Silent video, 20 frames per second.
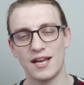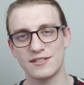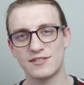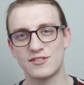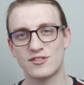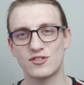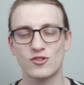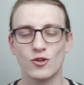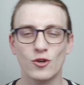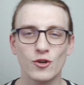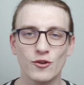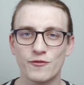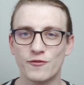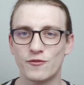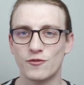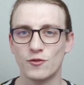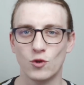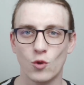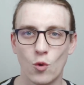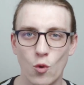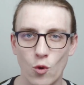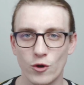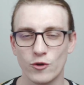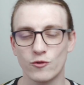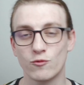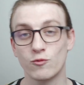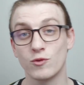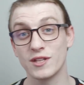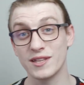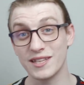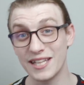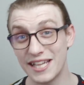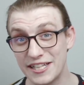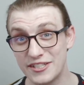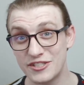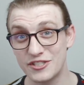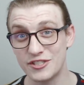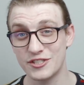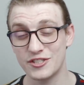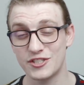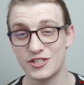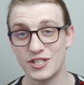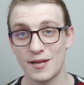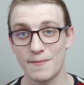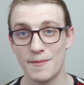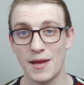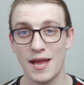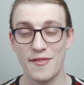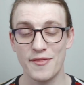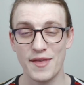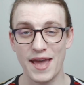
serf-lord relationship